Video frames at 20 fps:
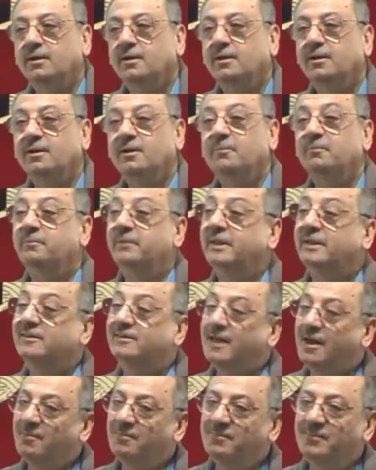Bi
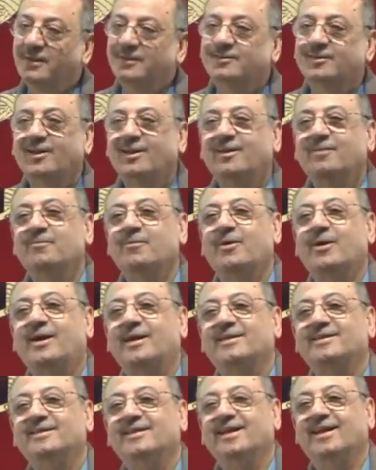Dammatil
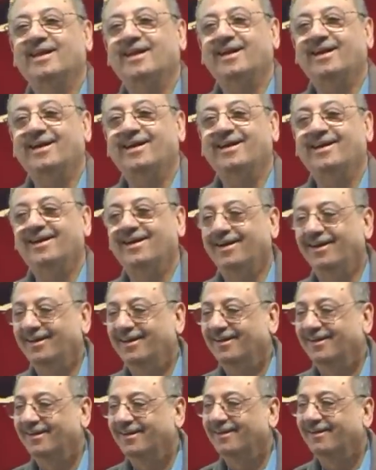Muqaddara. Huh?
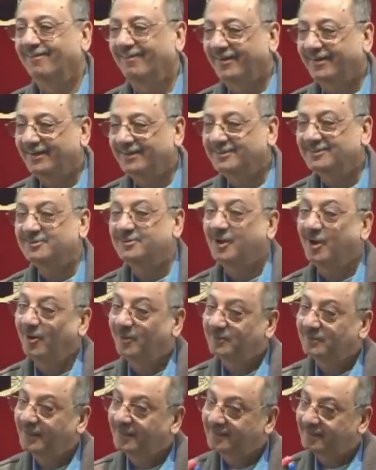What is? Now
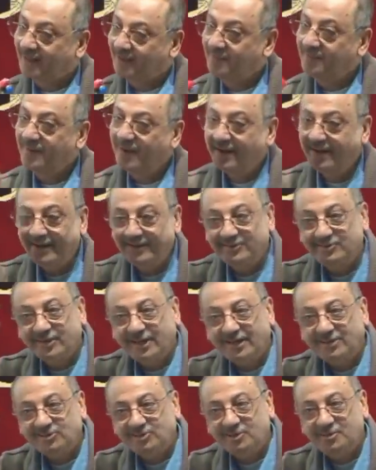the Dhamma is
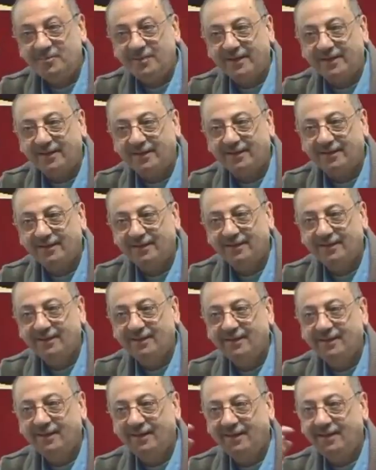estimated.
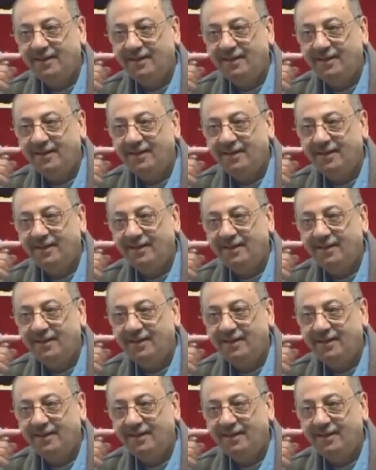Huh?